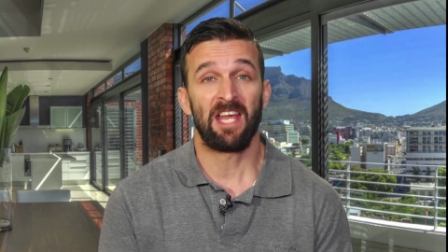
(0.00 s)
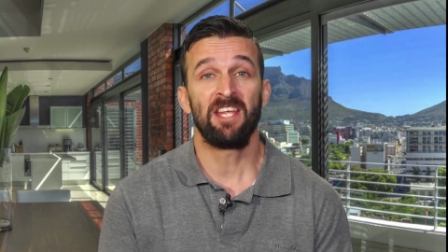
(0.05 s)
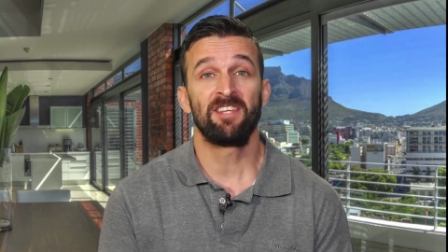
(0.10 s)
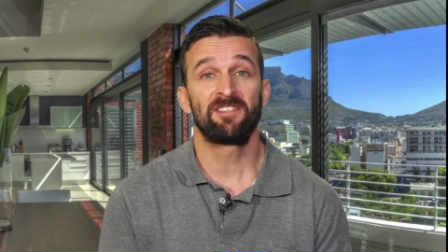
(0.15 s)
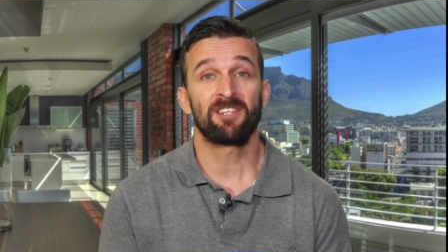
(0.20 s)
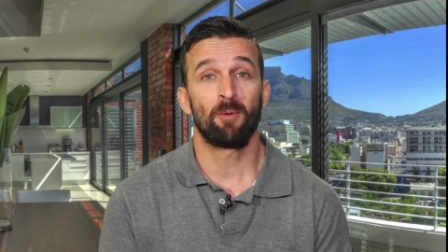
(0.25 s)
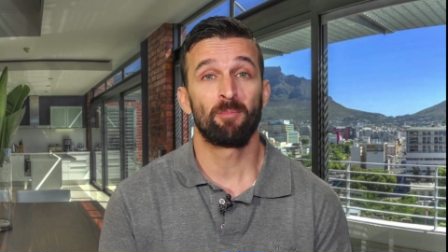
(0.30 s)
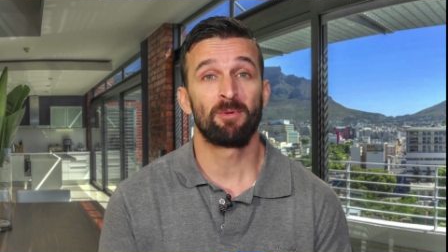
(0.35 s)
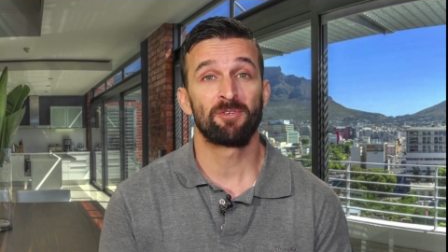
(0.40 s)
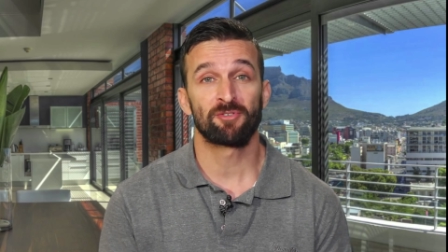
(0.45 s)

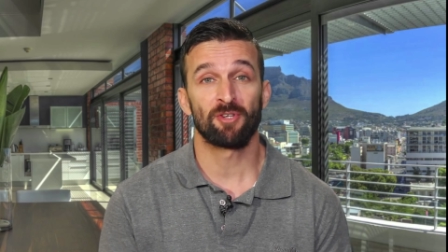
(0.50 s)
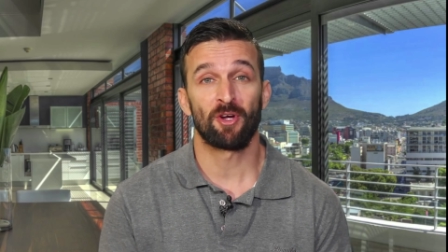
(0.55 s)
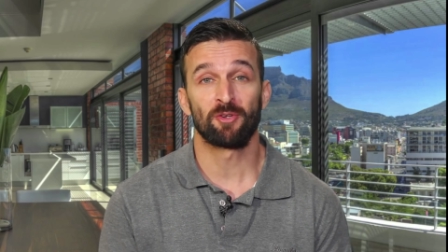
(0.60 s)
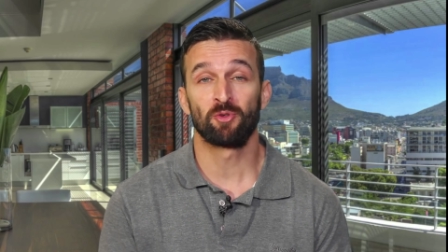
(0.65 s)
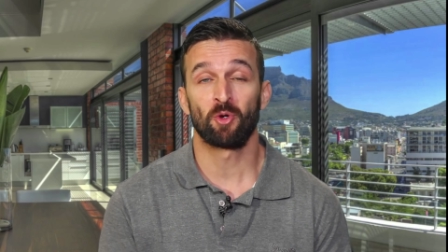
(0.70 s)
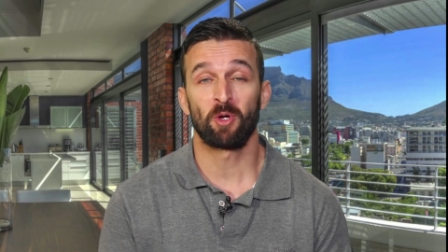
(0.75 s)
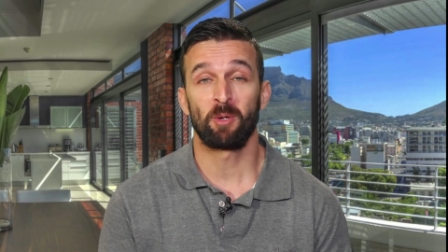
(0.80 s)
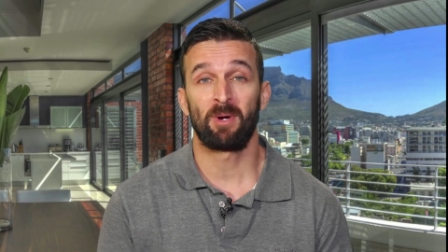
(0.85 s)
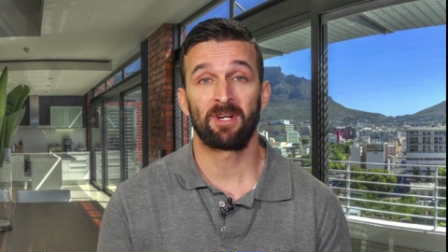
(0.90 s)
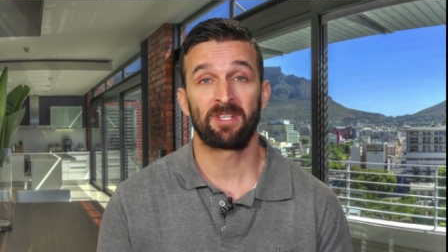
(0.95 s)
anytime you
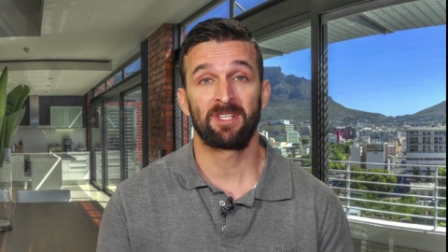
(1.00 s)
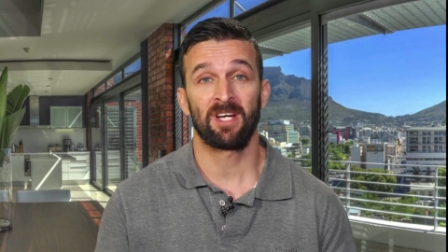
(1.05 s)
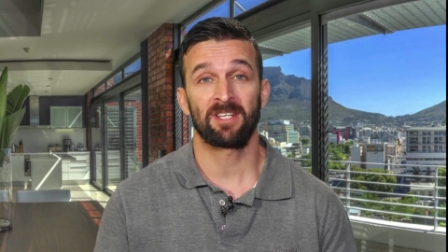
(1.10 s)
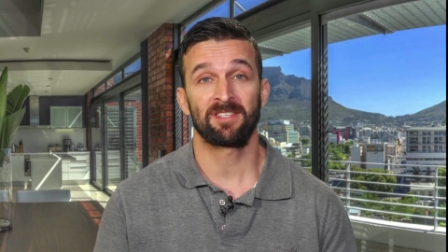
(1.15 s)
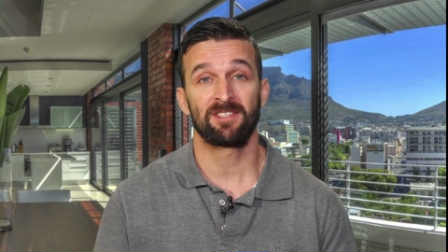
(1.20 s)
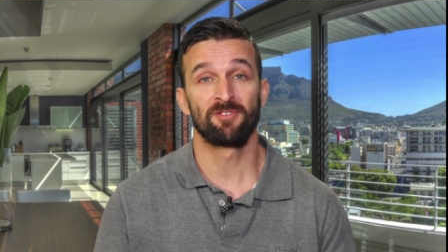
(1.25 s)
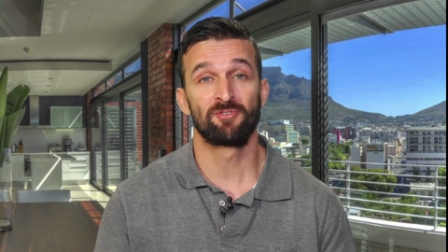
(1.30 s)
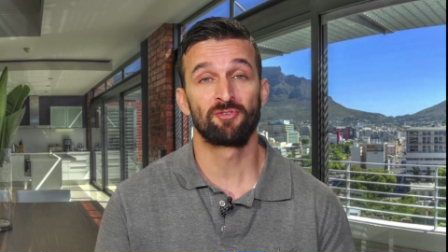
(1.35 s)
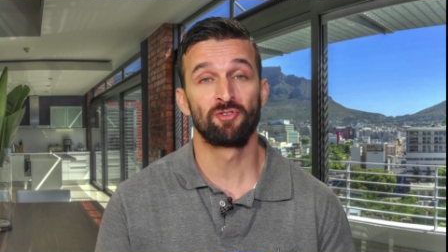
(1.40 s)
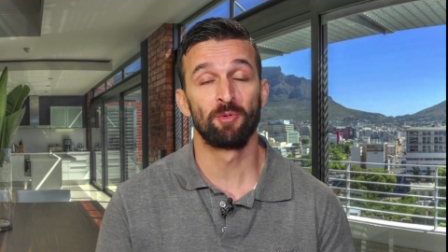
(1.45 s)
start talking about
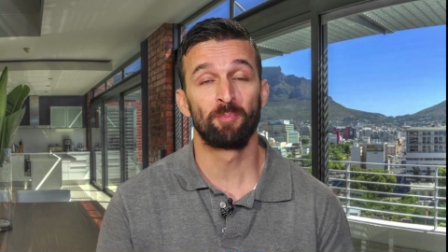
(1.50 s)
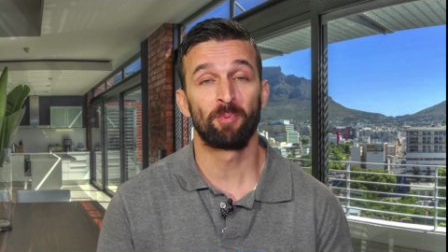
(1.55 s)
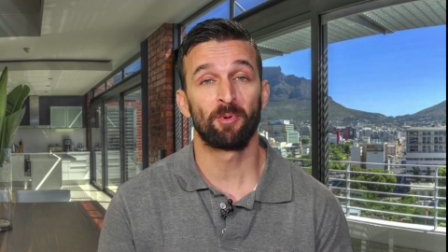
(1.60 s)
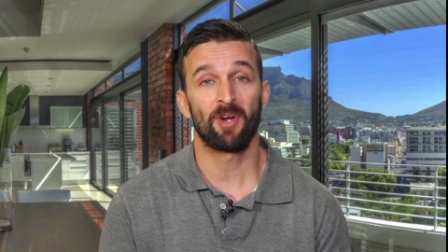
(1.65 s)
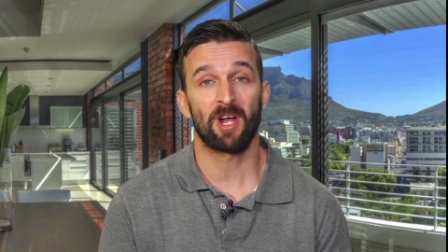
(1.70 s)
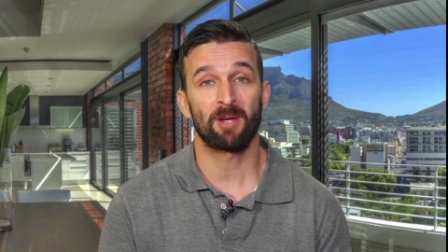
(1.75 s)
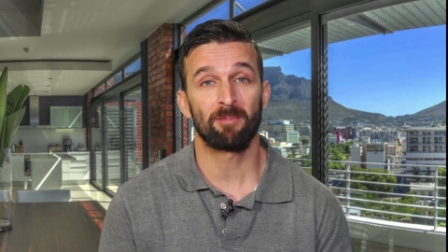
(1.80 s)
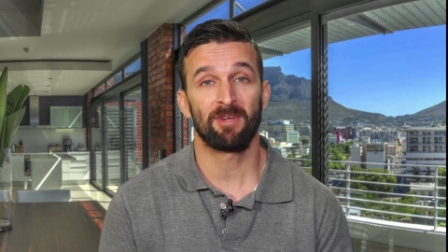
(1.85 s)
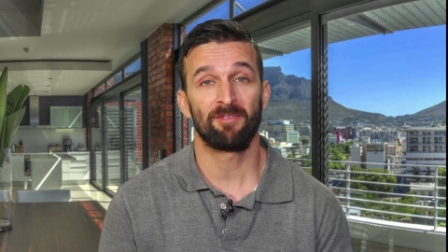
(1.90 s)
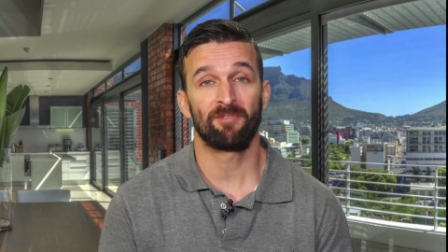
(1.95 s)
cutting Super
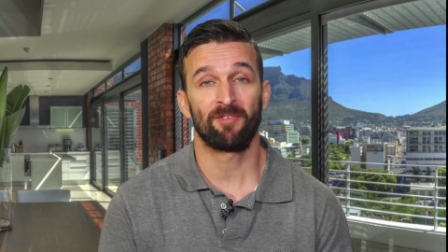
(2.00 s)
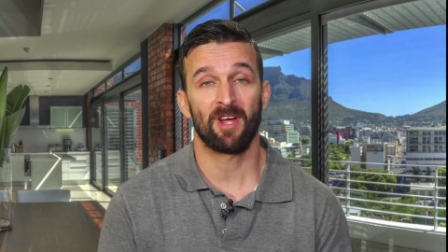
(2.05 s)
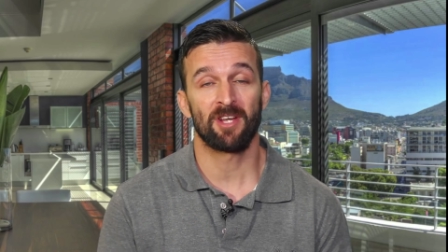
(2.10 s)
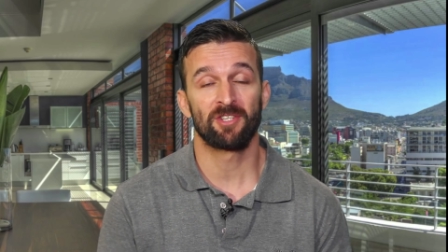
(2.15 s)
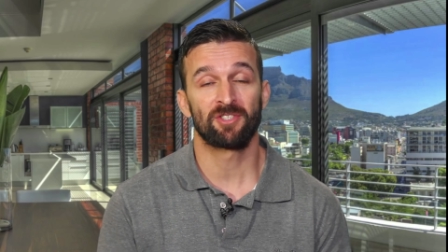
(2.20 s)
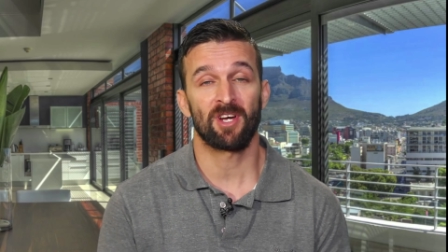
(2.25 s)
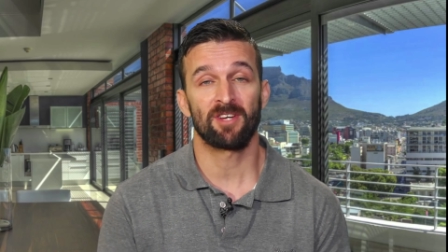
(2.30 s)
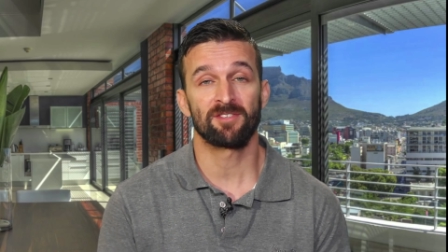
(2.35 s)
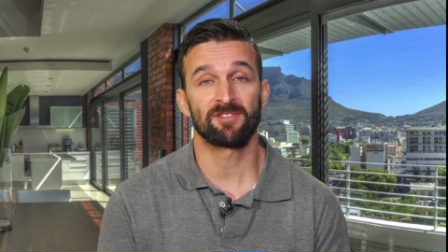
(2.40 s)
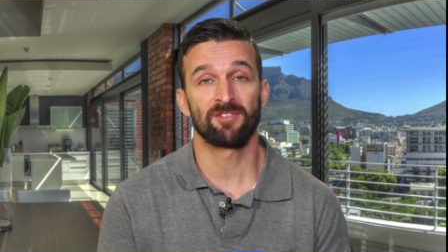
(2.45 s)
Rugby
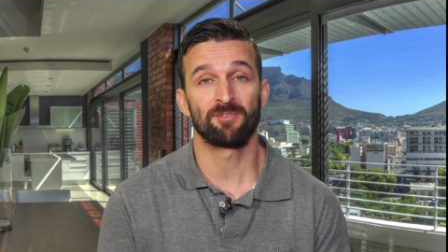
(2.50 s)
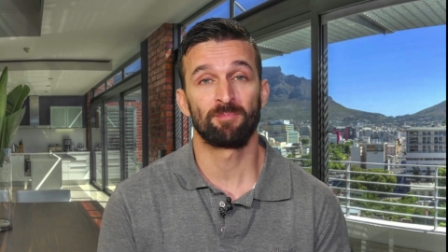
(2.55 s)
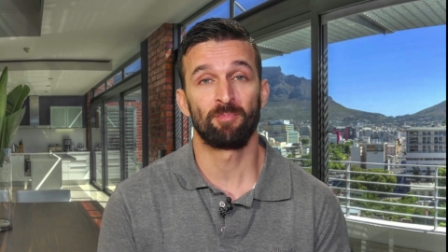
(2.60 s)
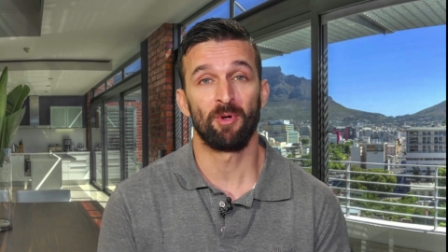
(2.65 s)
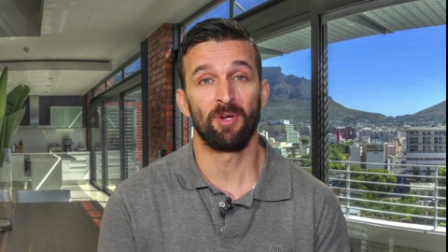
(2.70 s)
franchises,